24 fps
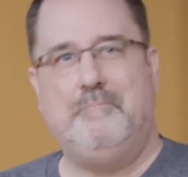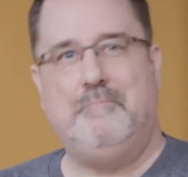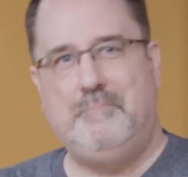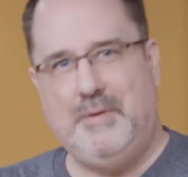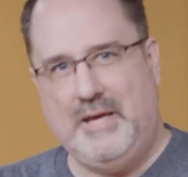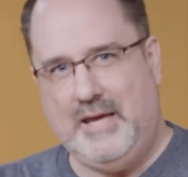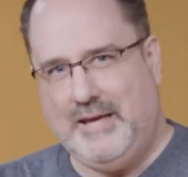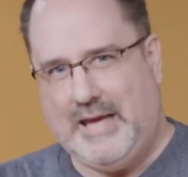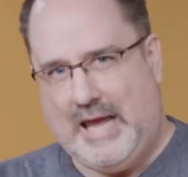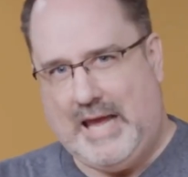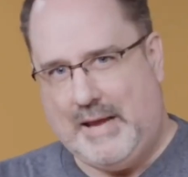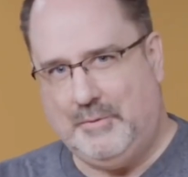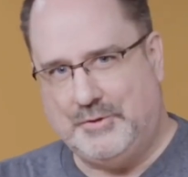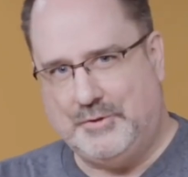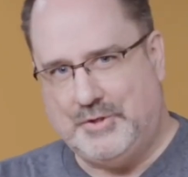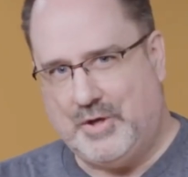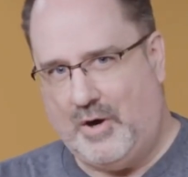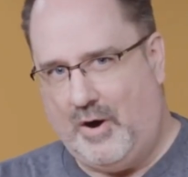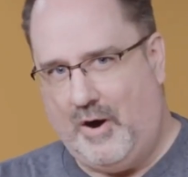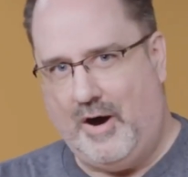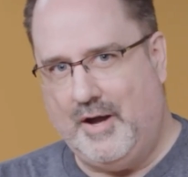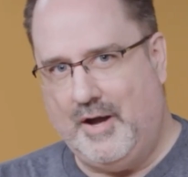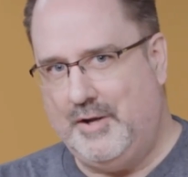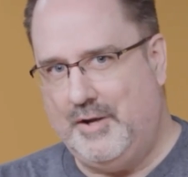Being able to
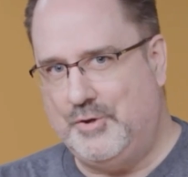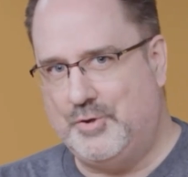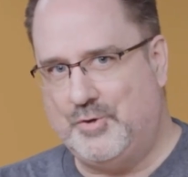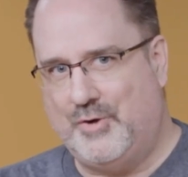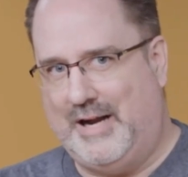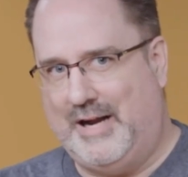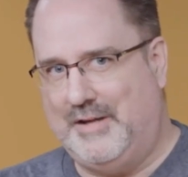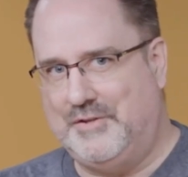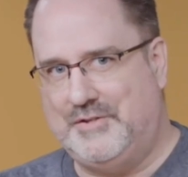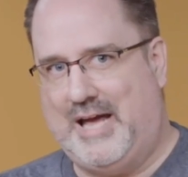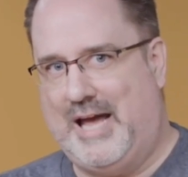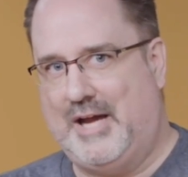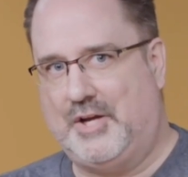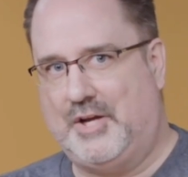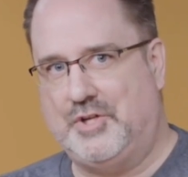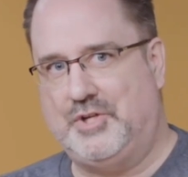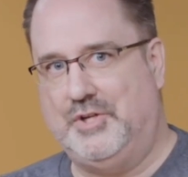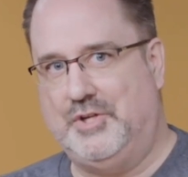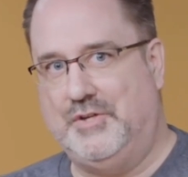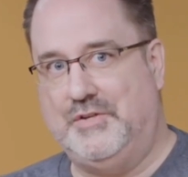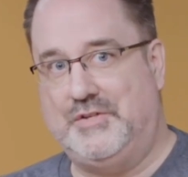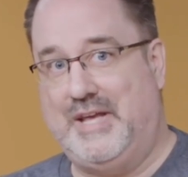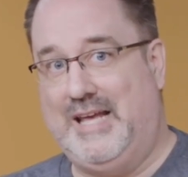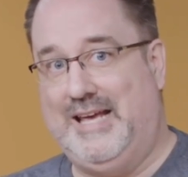audit
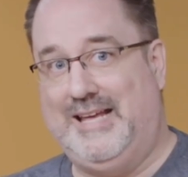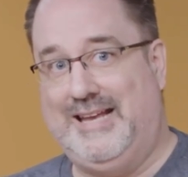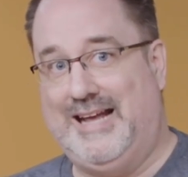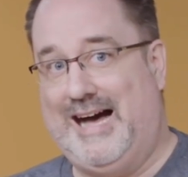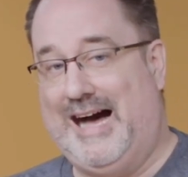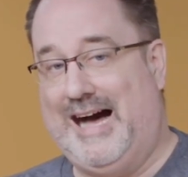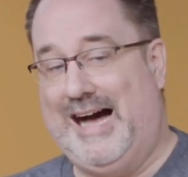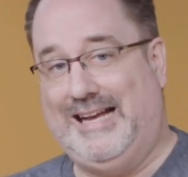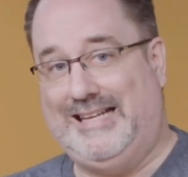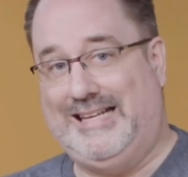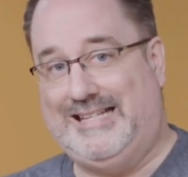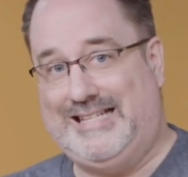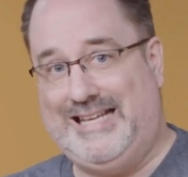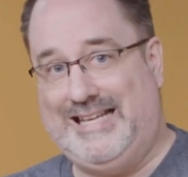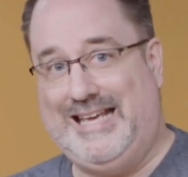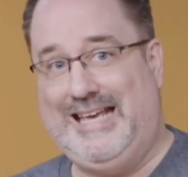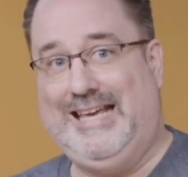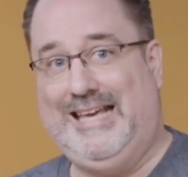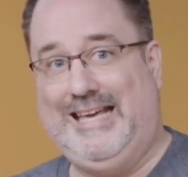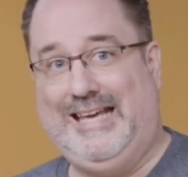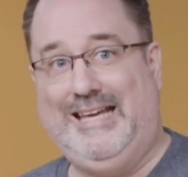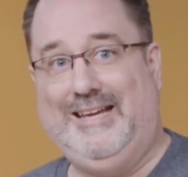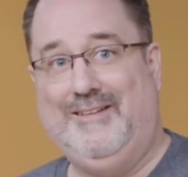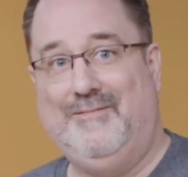transactions in
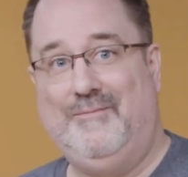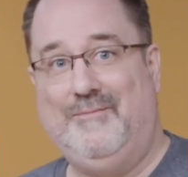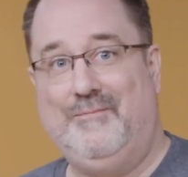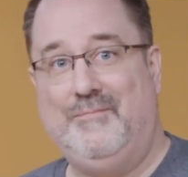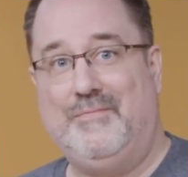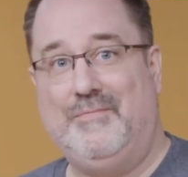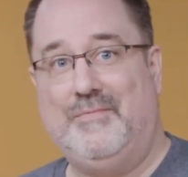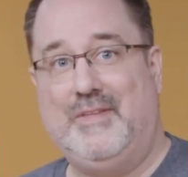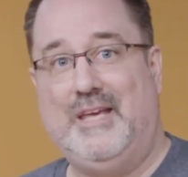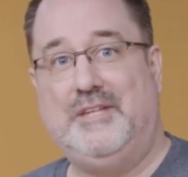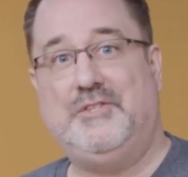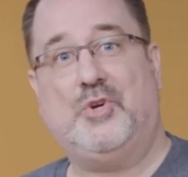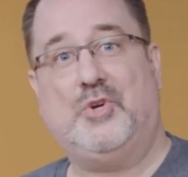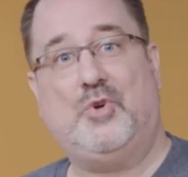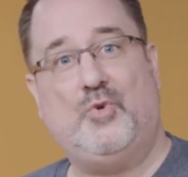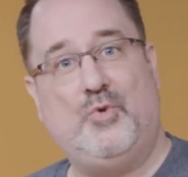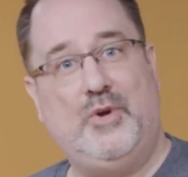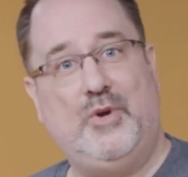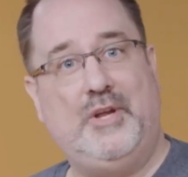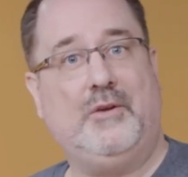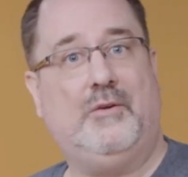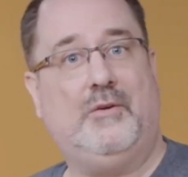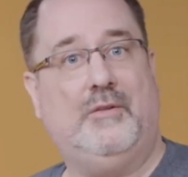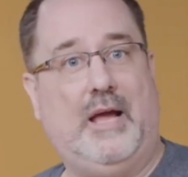IT is a
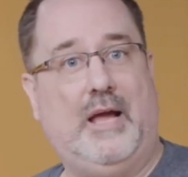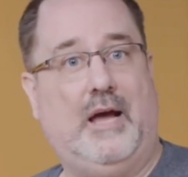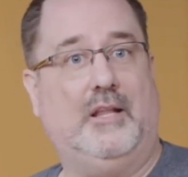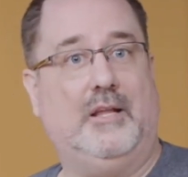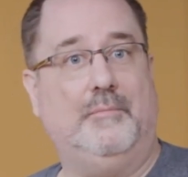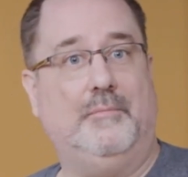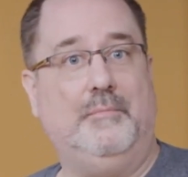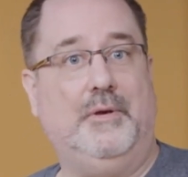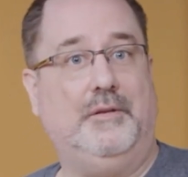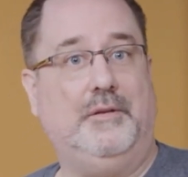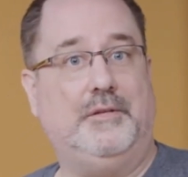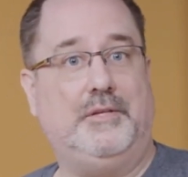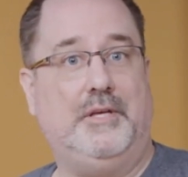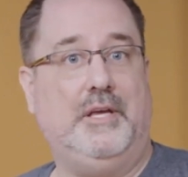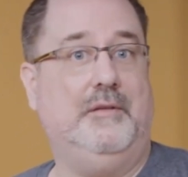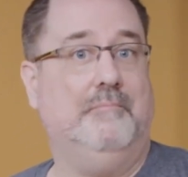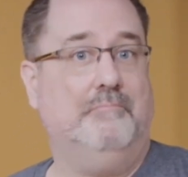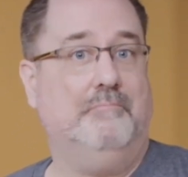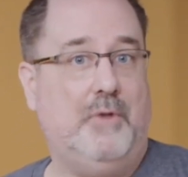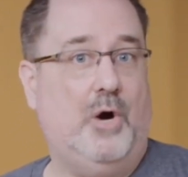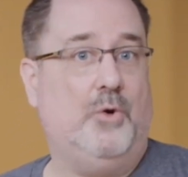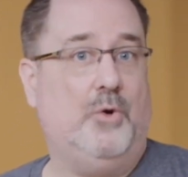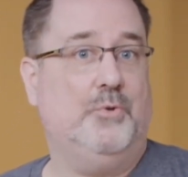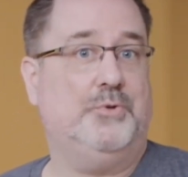critical element
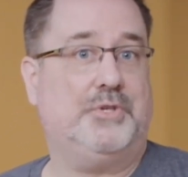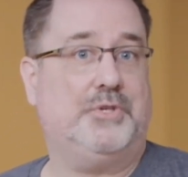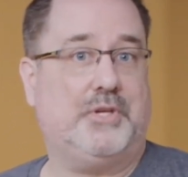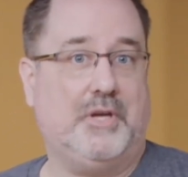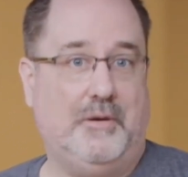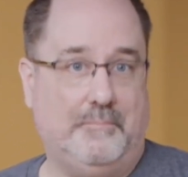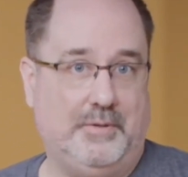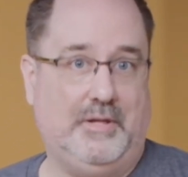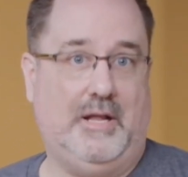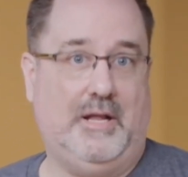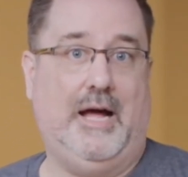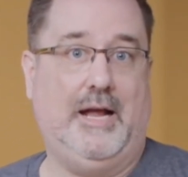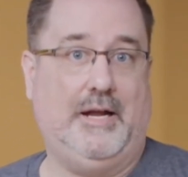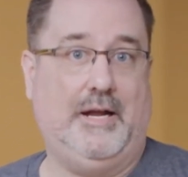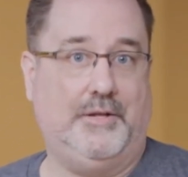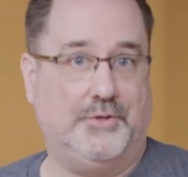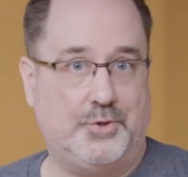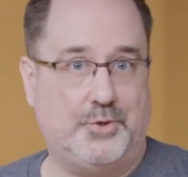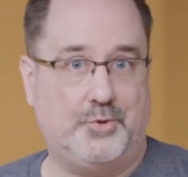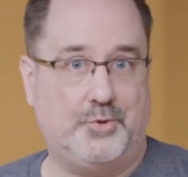in most compliance